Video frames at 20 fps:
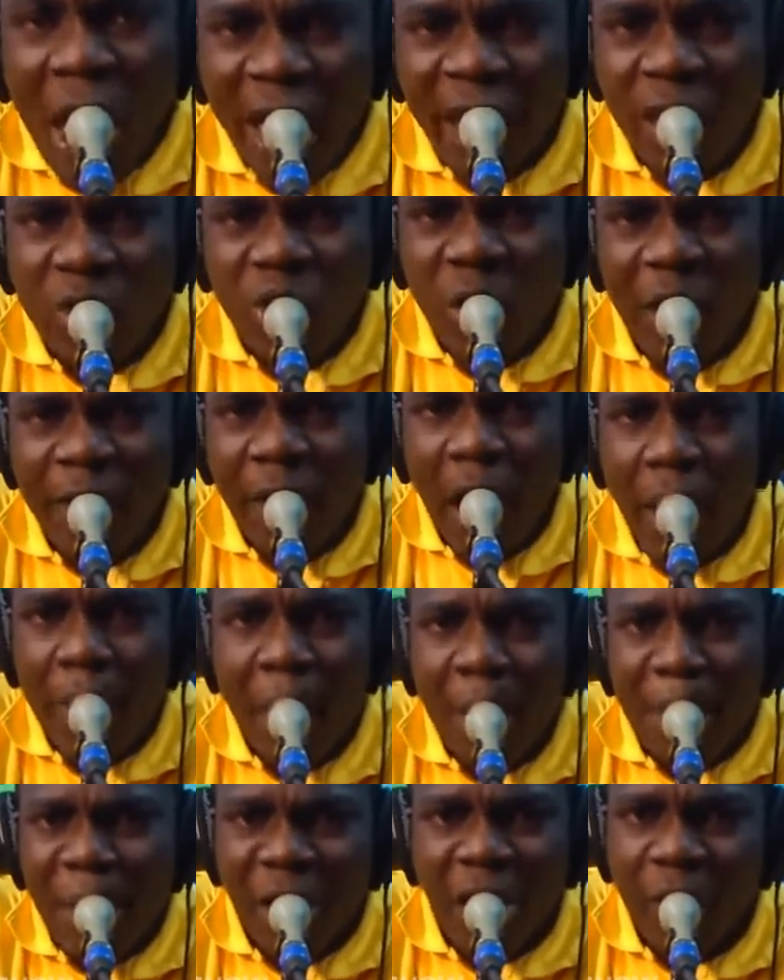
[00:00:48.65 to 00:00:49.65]
And whatsoever, I'm
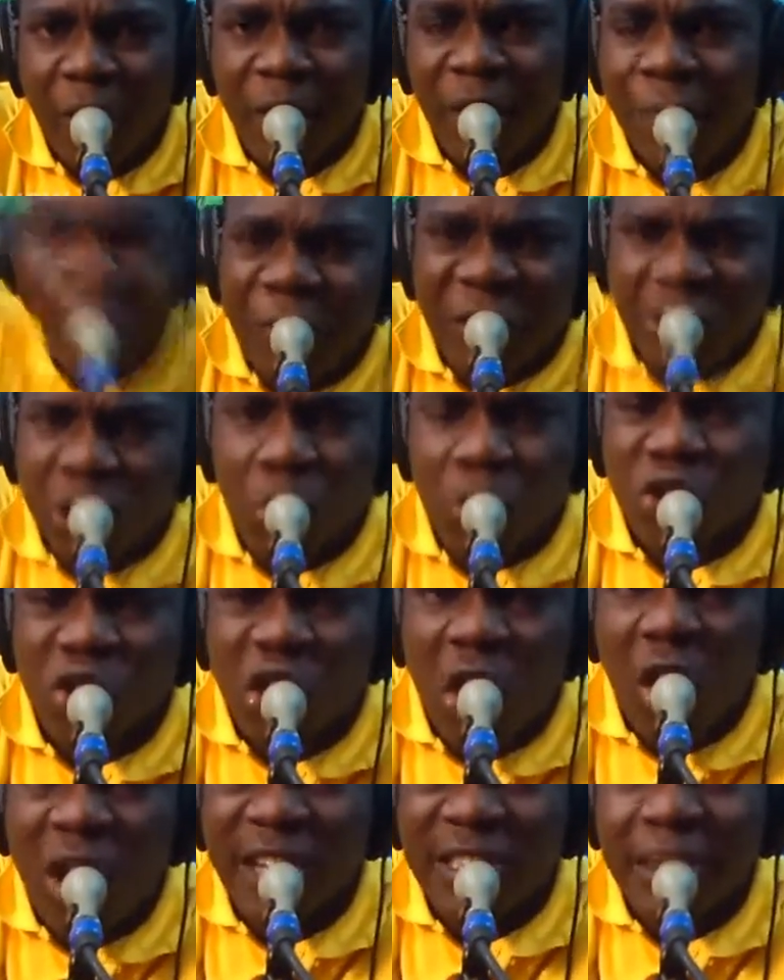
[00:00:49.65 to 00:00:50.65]
a murderer, be physical
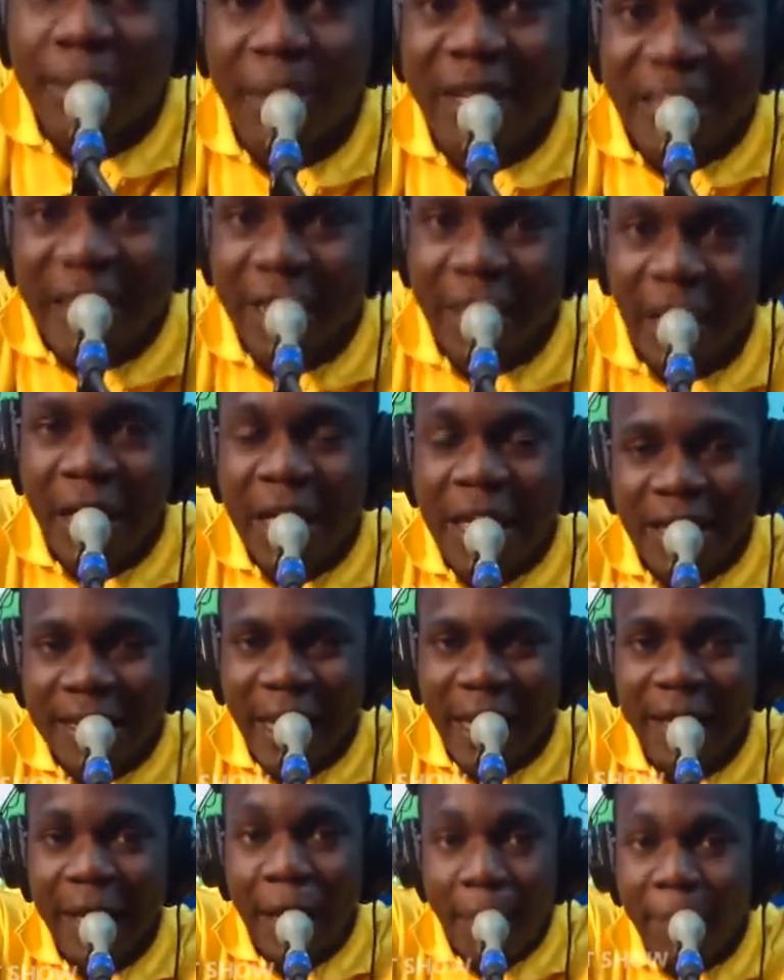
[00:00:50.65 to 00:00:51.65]
song, cause I'm a killer.
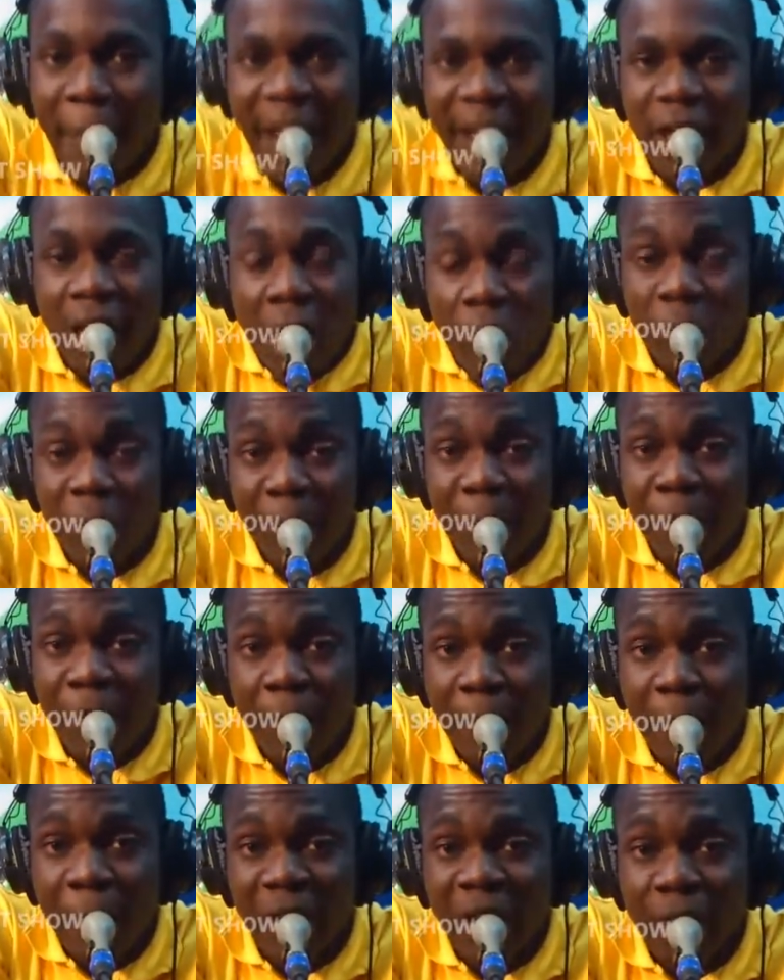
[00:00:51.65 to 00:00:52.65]
Like Mike, when I
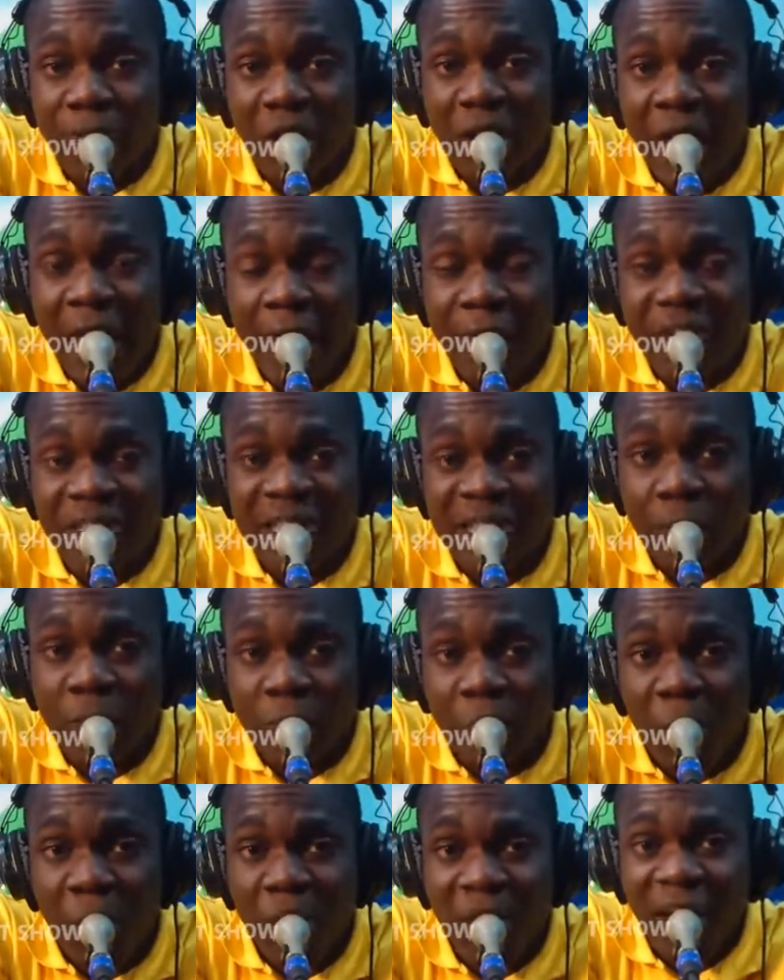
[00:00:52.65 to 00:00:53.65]
perform, I bring up thriller ever since I
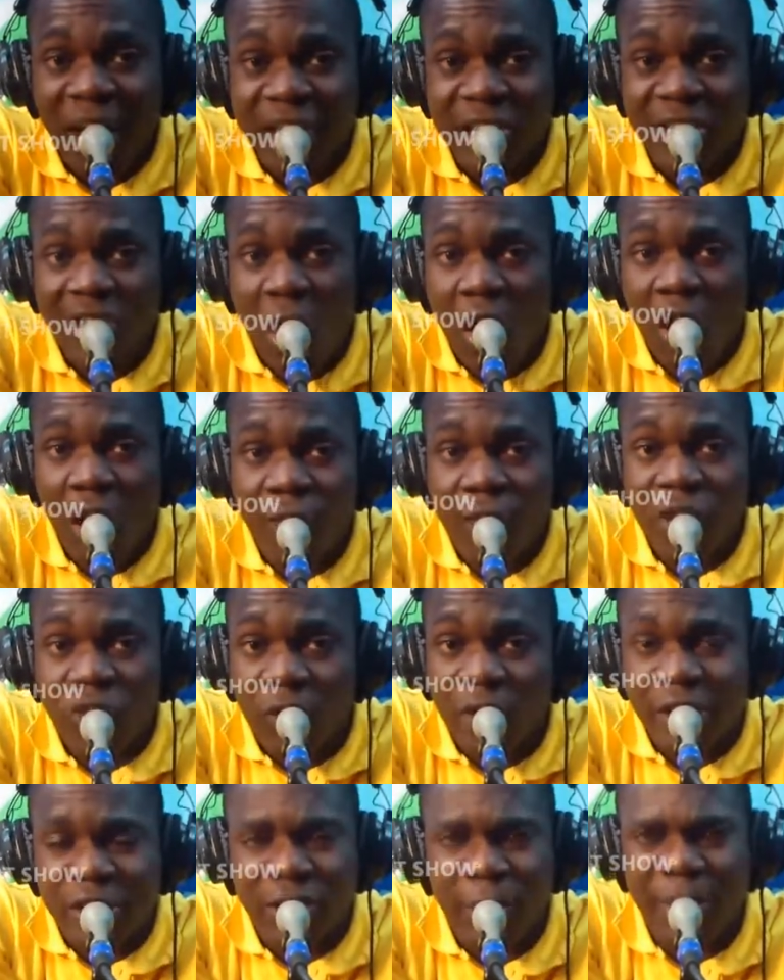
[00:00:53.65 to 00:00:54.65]
was born. I got this honk of a
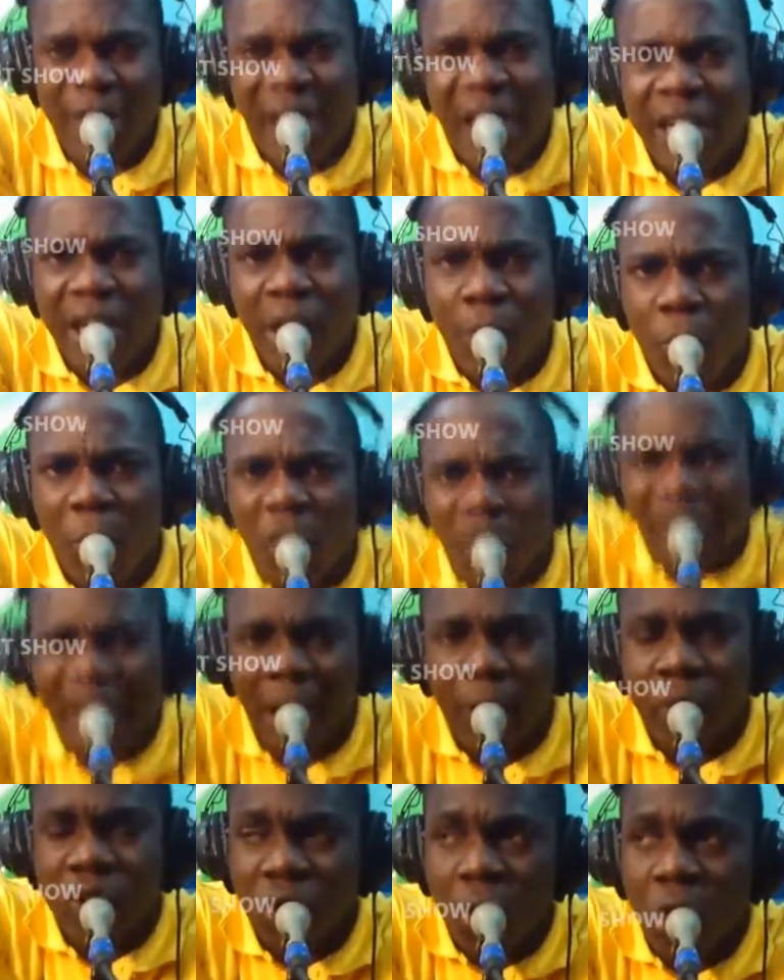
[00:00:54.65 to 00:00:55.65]
neck terminating the world
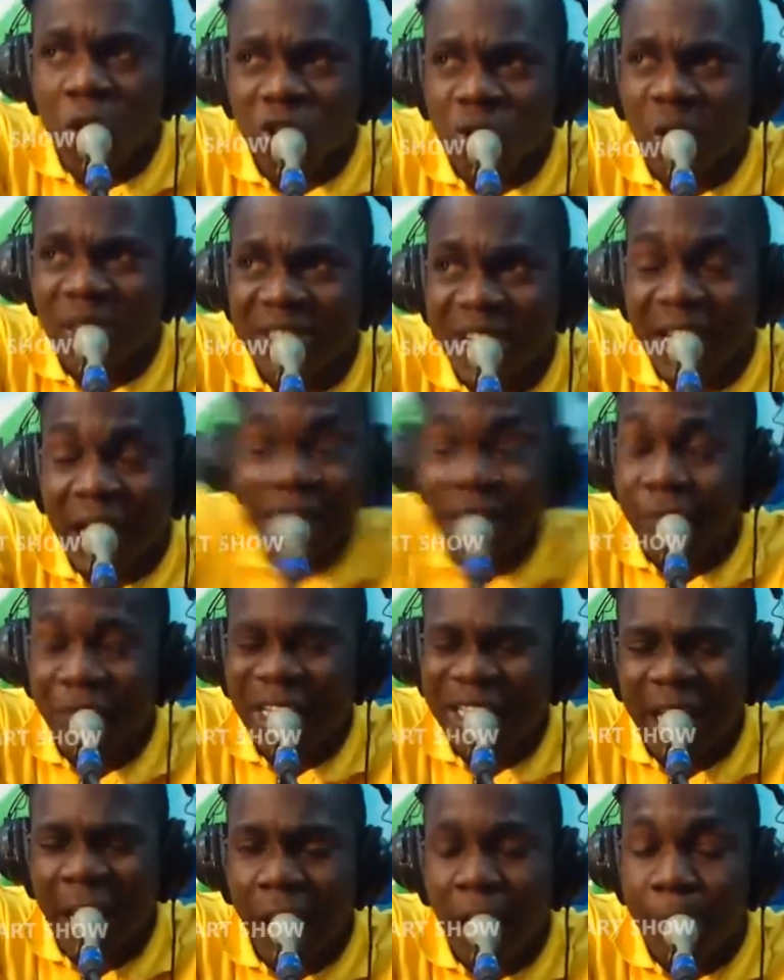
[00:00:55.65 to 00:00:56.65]
like I was Korshaws. Nigga,
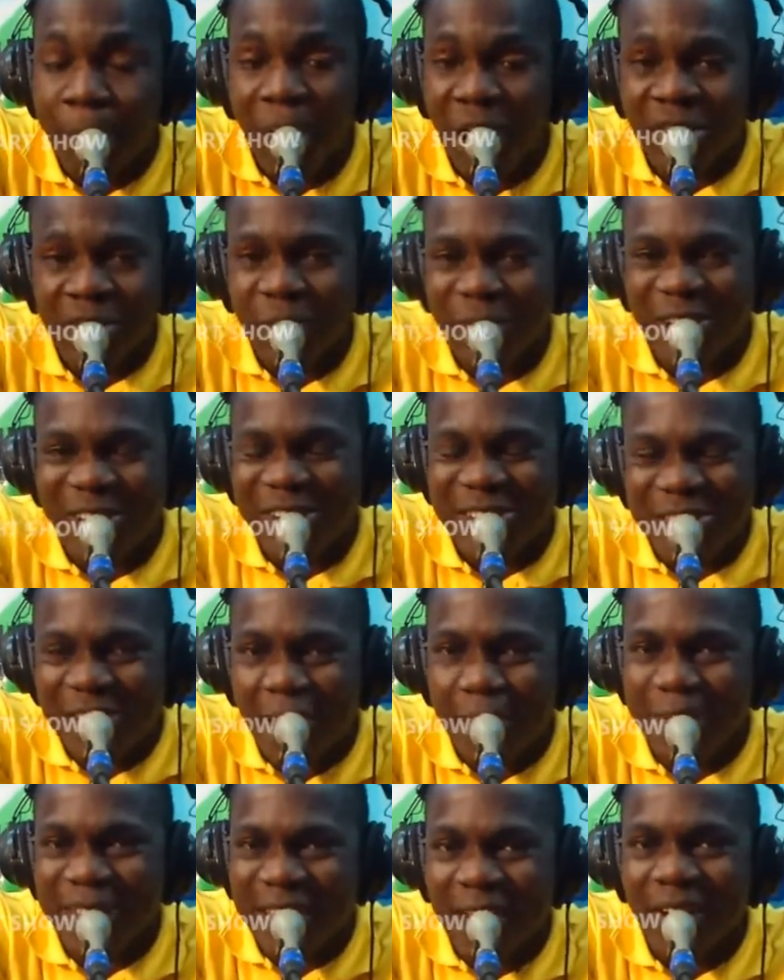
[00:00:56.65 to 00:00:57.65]
lyrically, I got bars more than the is
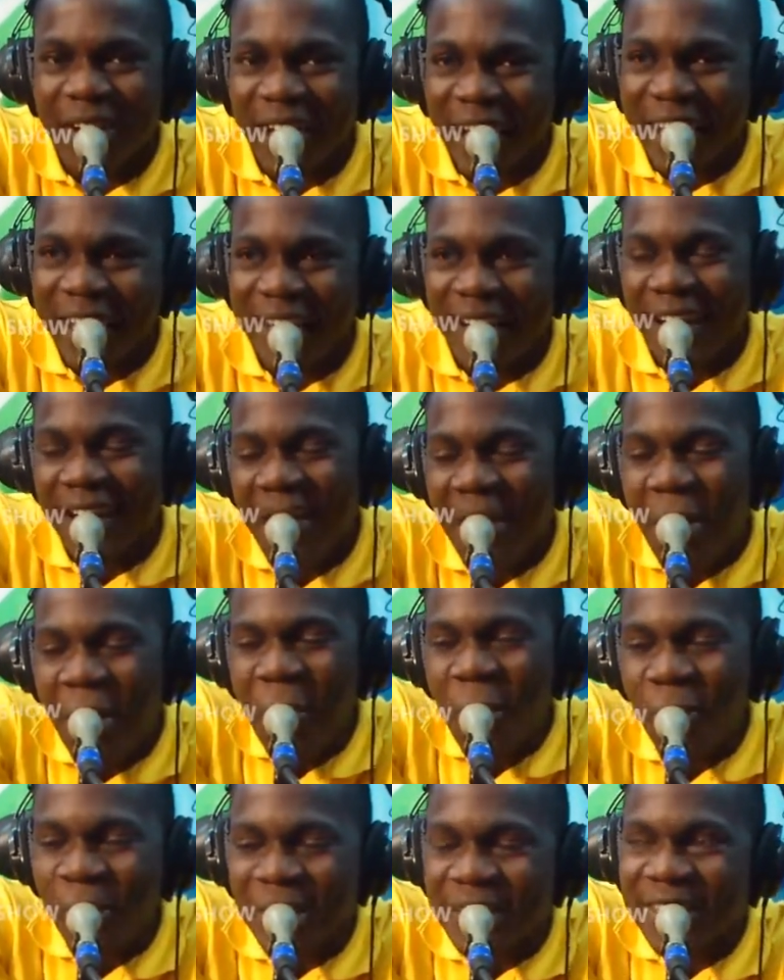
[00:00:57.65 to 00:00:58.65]
Al Qaeda.
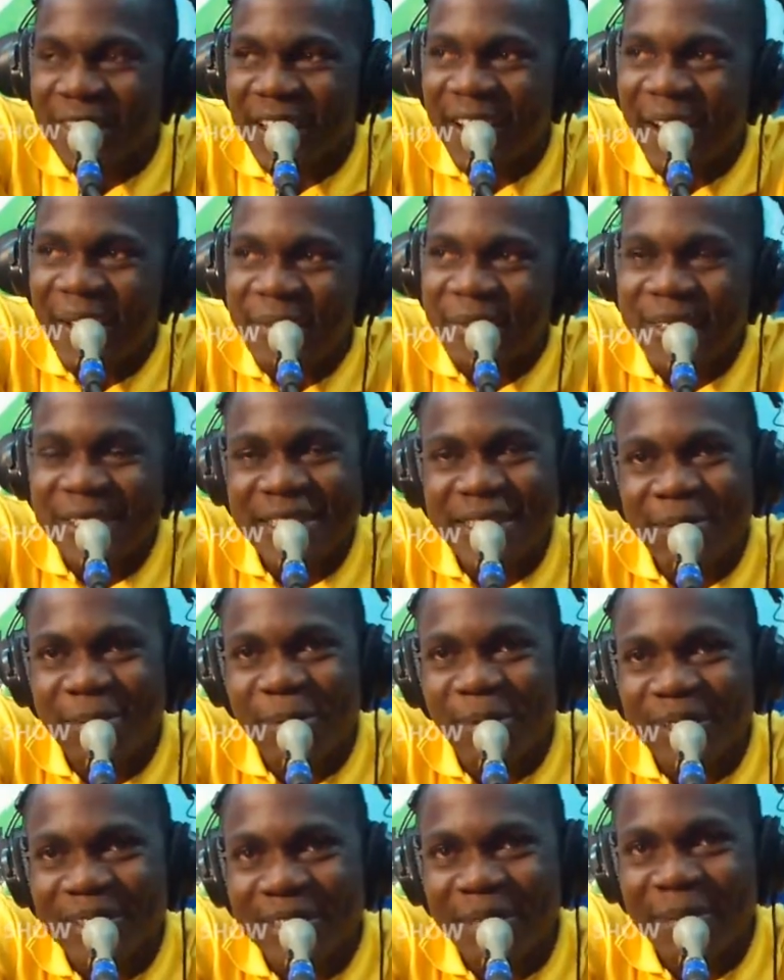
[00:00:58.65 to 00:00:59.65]
What's up? It's your
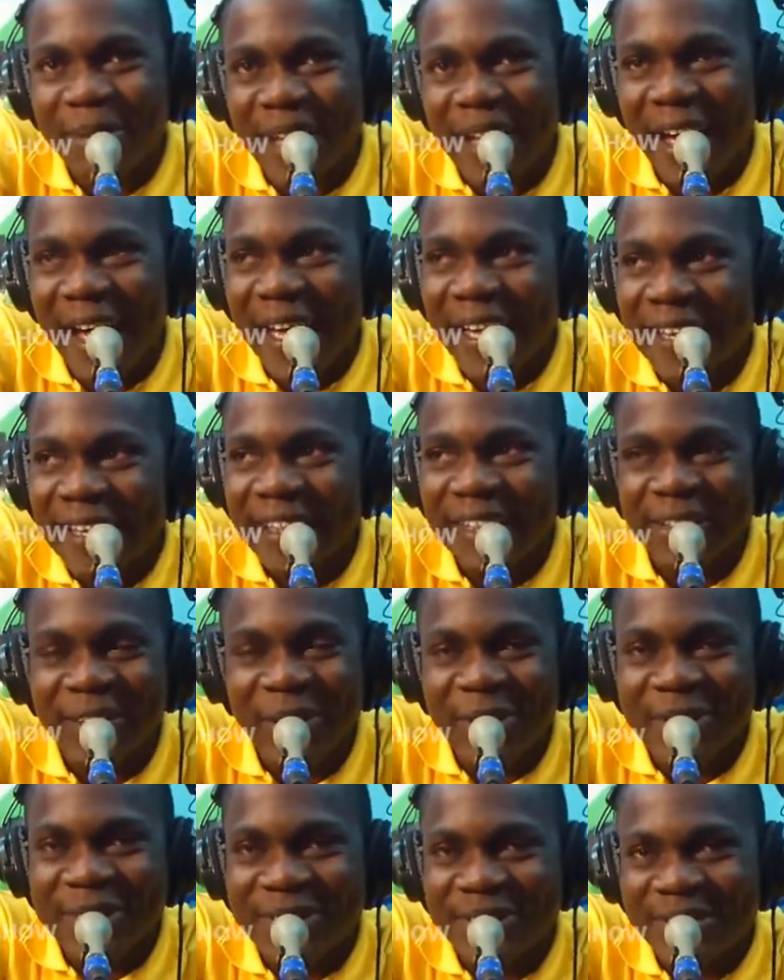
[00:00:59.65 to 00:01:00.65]
boy Gemini.
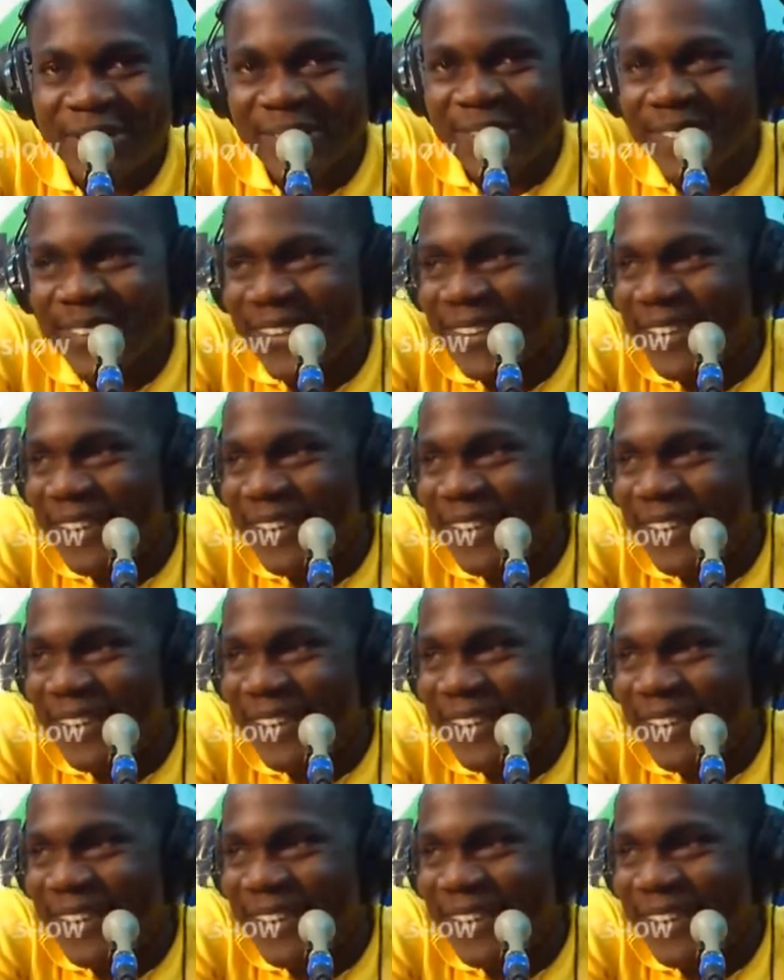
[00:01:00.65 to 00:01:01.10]
Don't do.